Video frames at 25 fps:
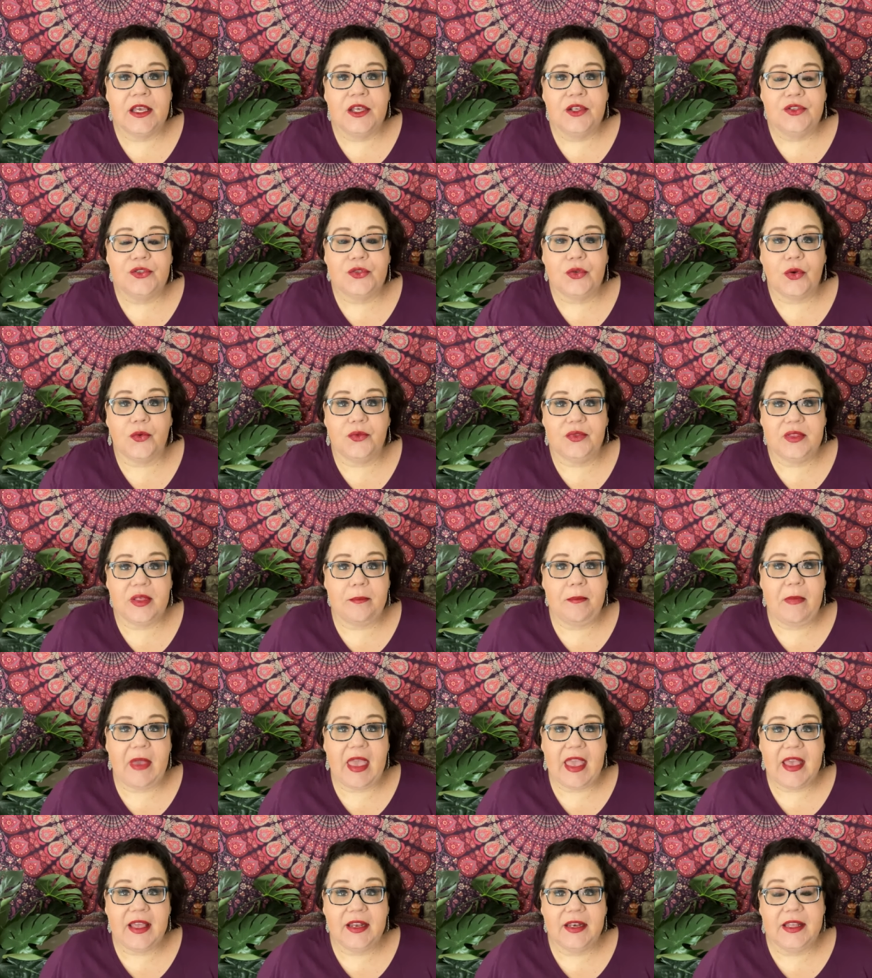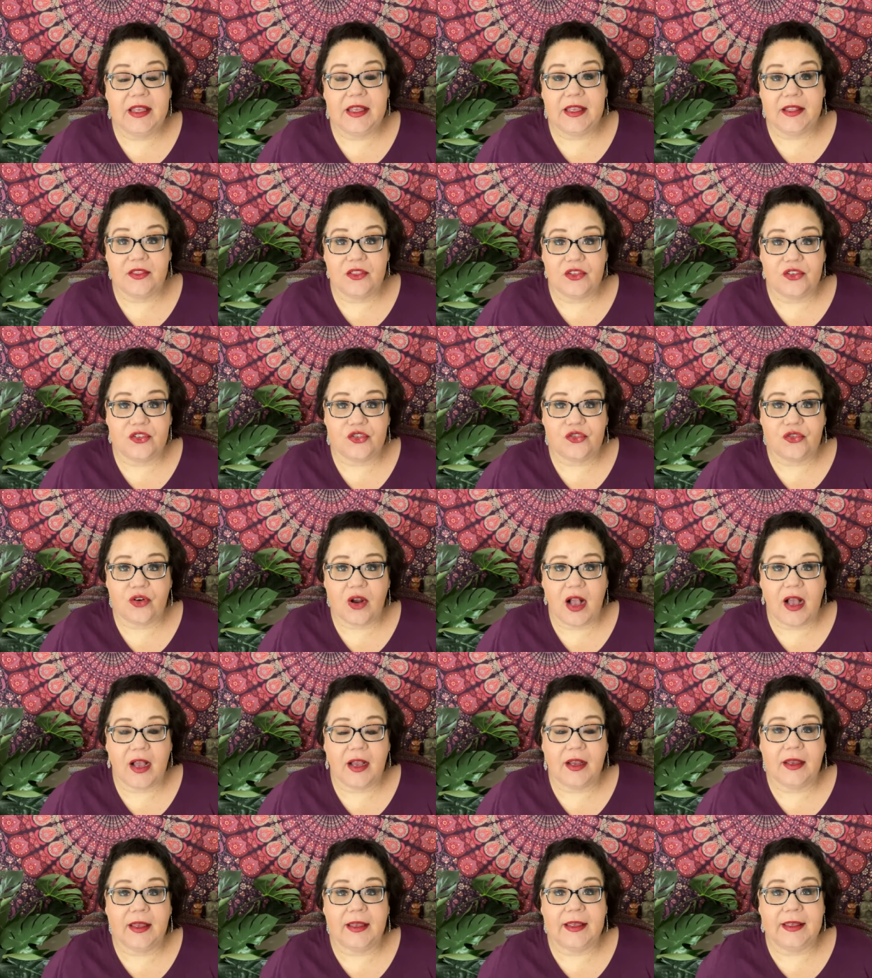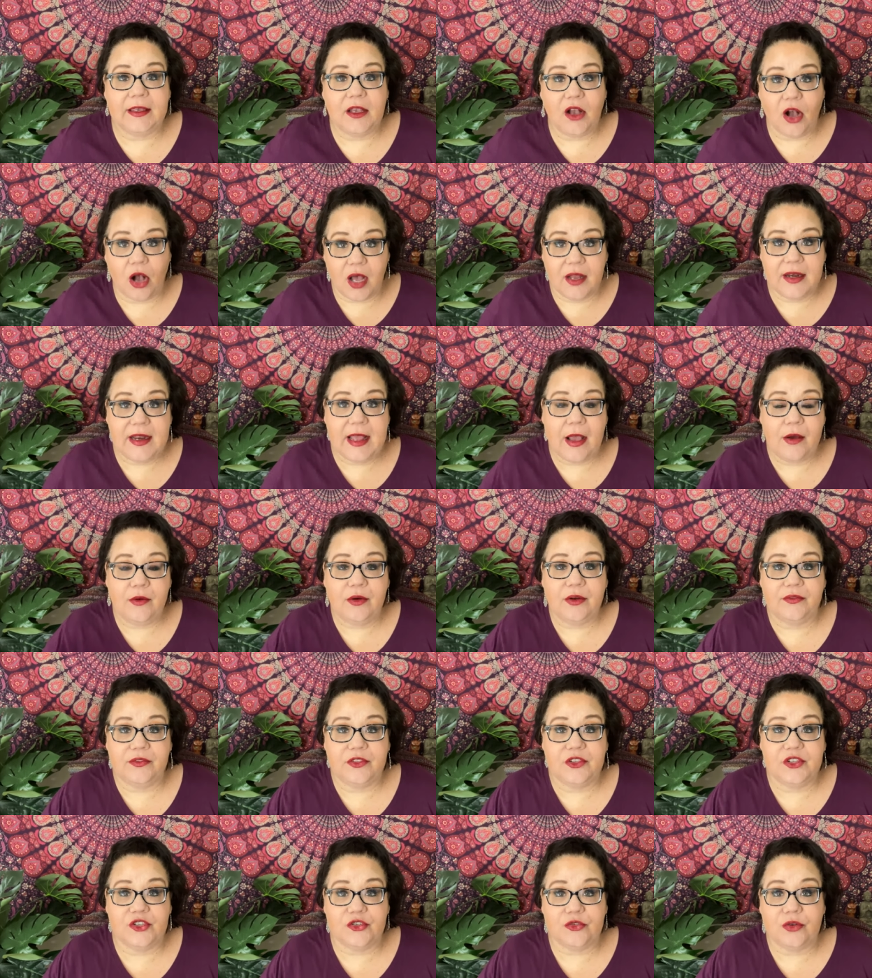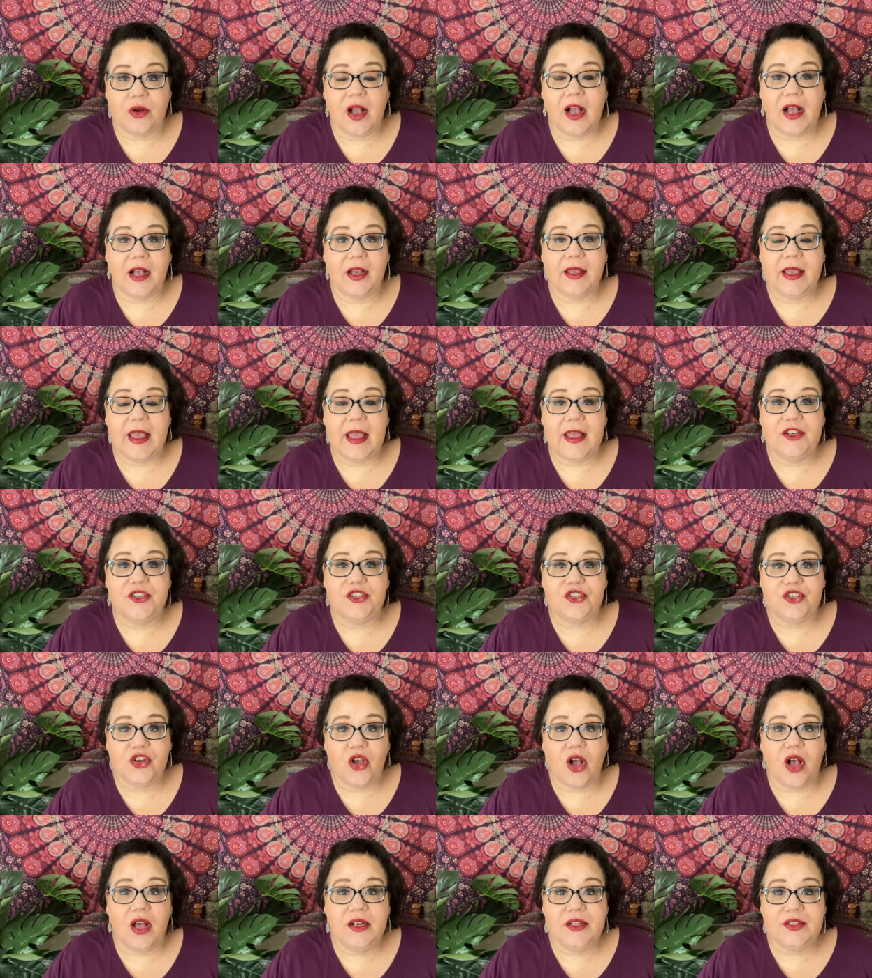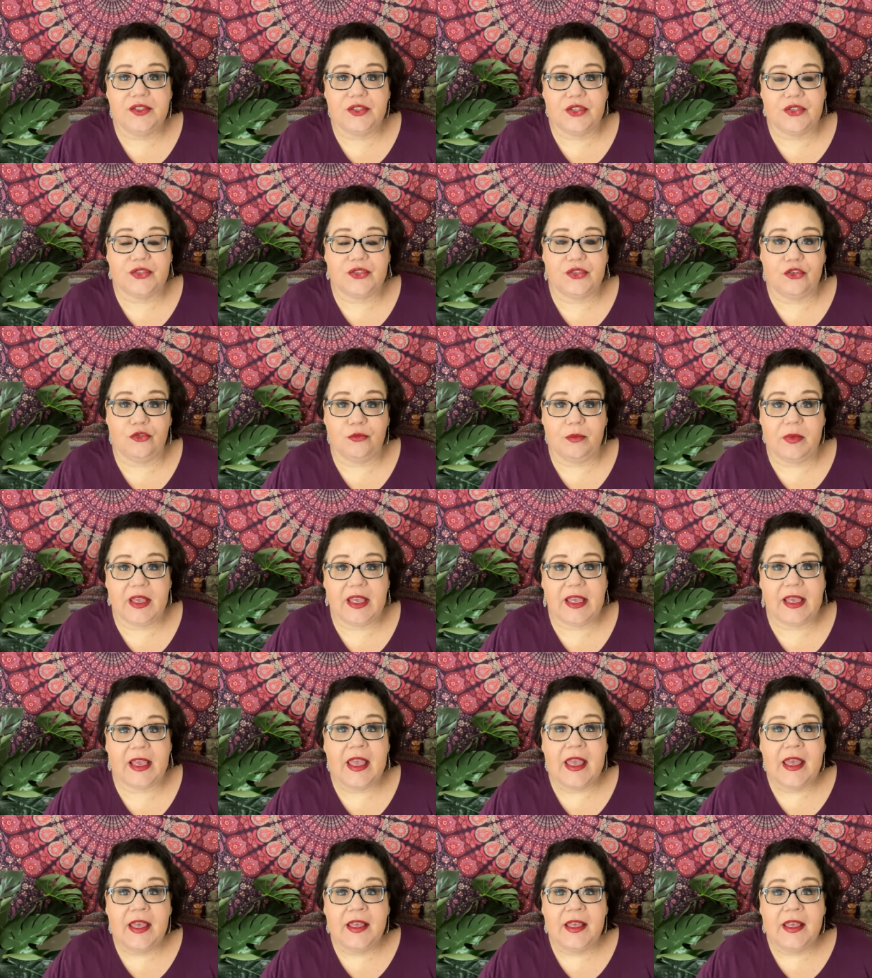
So the man in the truck got out of the truck, and Shawn is assuming